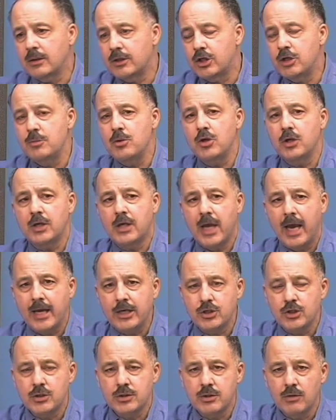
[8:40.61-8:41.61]

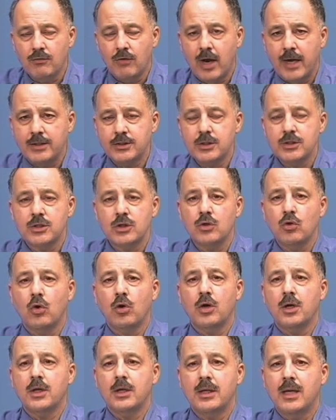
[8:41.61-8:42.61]
communication devices in
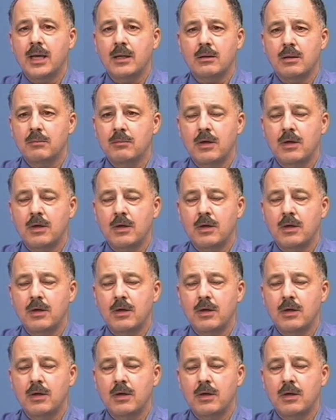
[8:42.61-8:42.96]
order to get